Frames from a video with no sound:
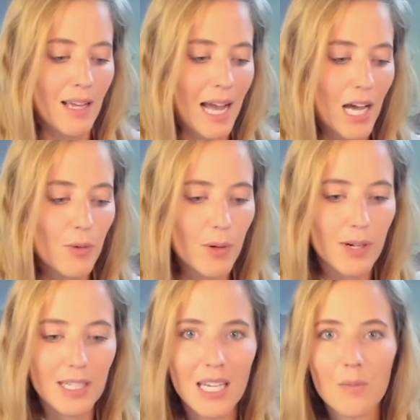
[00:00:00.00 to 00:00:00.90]
How do I
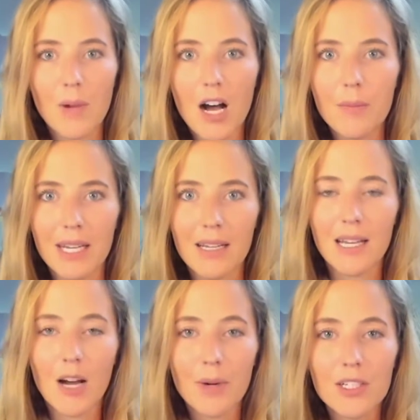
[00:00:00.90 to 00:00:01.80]
want to keep momming?
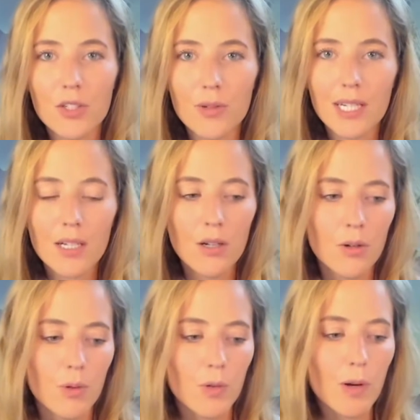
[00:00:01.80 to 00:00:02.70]
How am I doing?
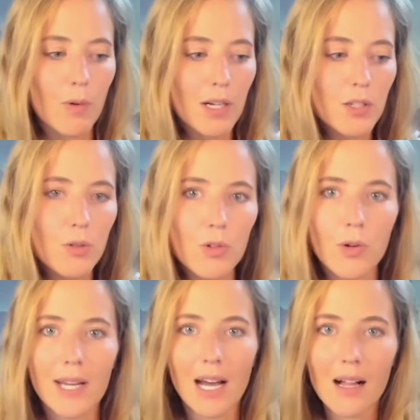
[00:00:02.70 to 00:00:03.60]
What do I want to do? What do
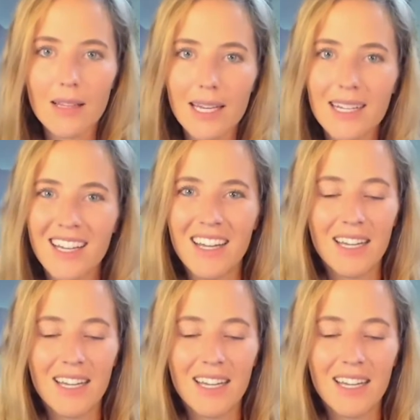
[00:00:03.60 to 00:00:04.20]
I not like?